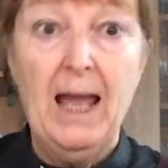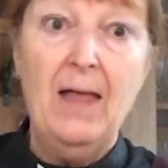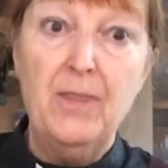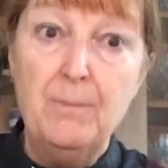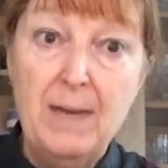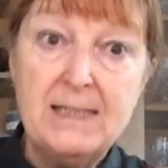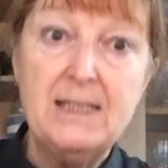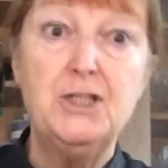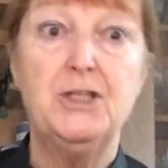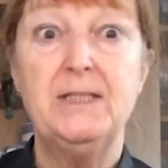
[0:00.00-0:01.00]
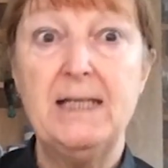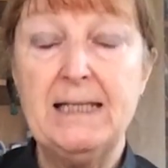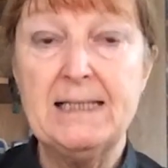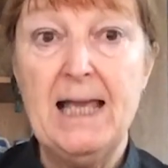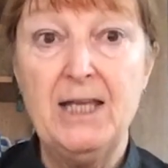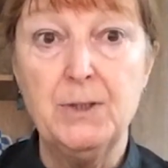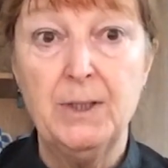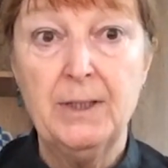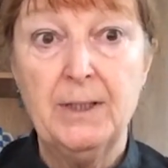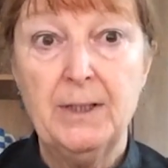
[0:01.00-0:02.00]
And the message that he said
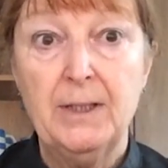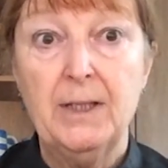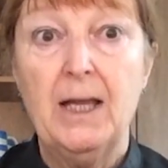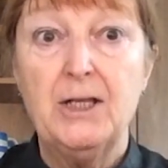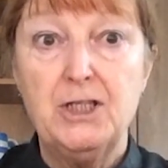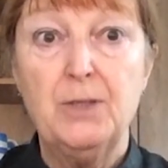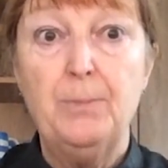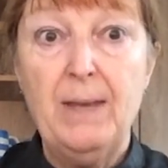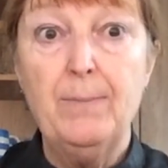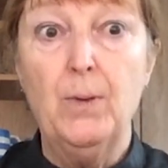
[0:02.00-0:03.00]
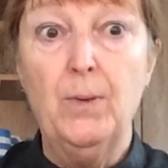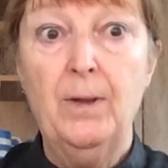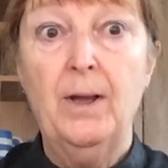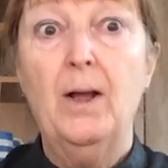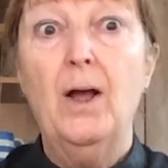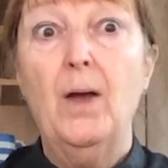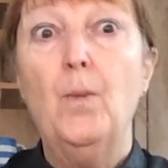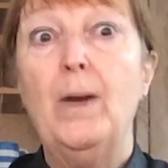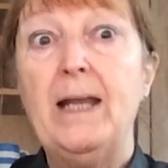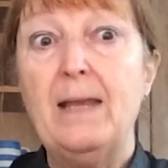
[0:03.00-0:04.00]
to the people
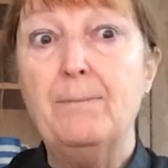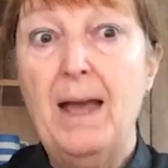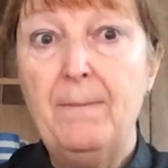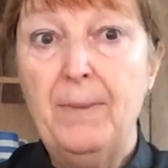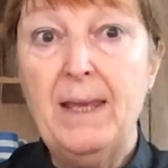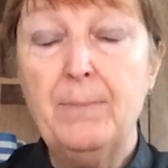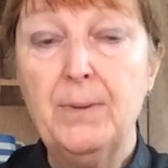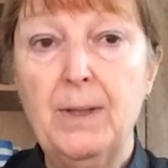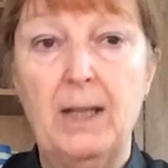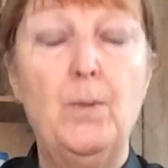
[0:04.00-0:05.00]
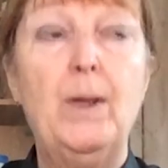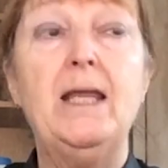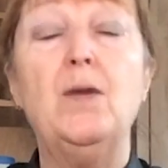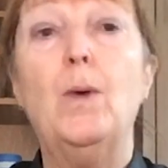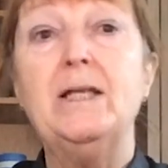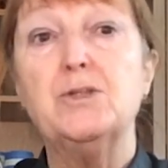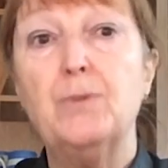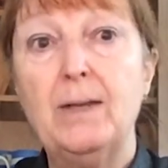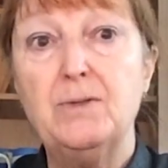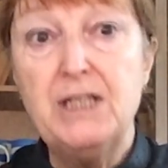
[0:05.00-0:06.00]
when he met people and when he went
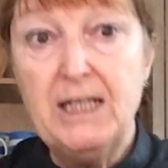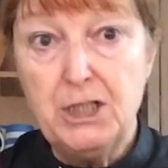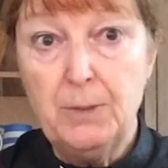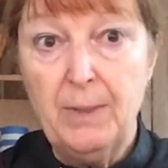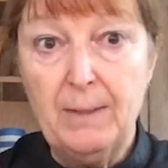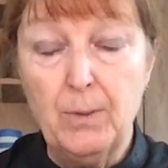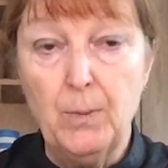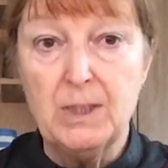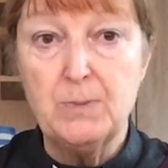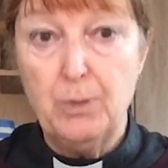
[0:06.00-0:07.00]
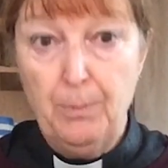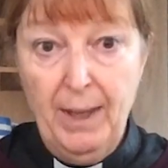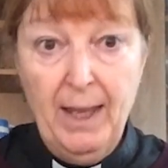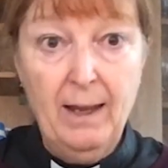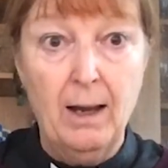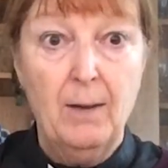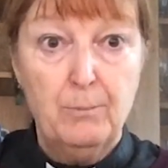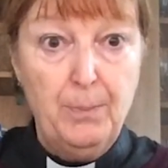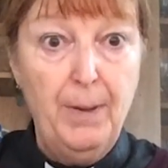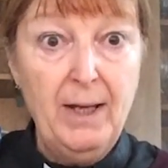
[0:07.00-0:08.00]
around teaching people was prepare,
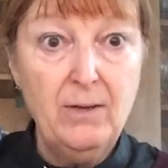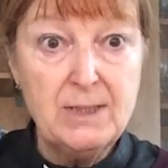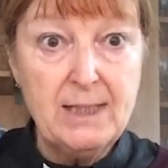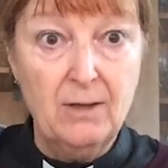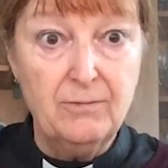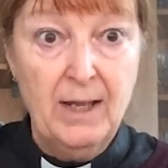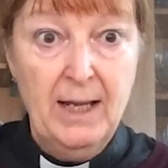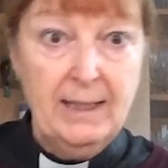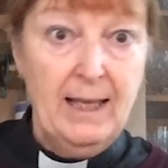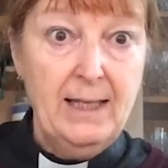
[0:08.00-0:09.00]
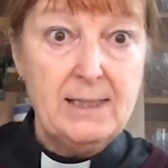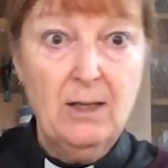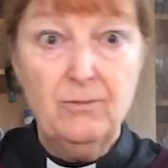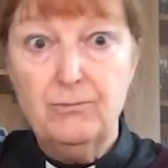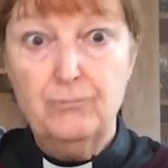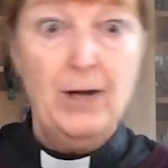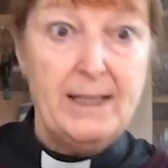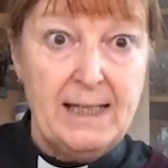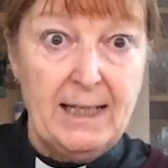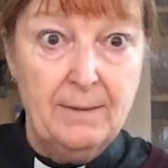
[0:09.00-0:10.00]
prepare yourself, get yourself
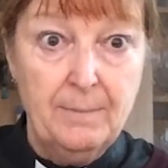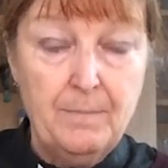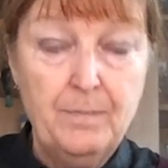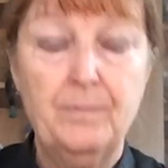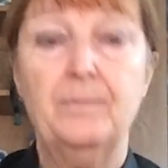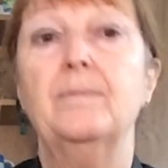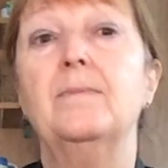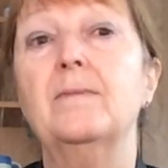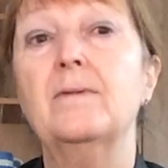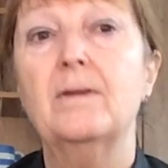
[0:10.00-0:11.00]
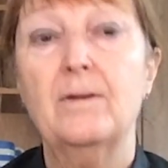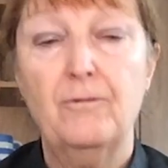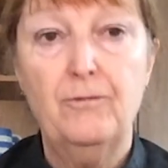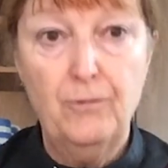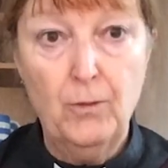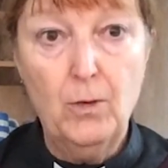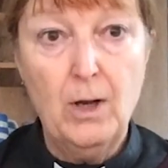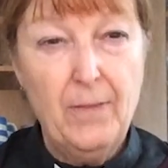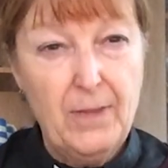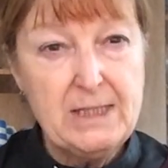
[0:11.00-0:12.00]
ready
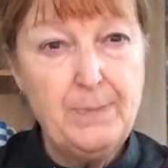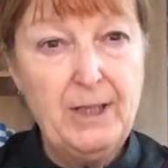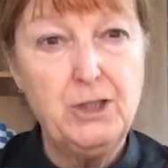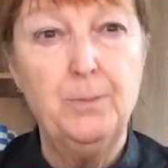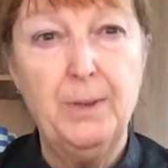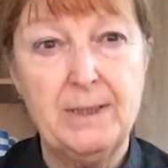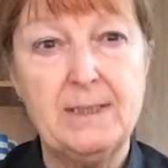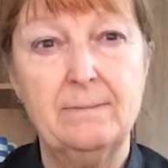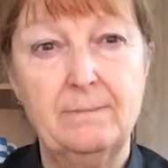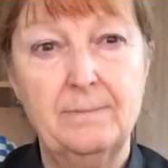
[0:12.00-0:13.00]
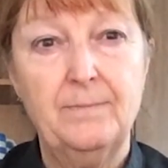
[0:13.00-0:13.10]
for the special person.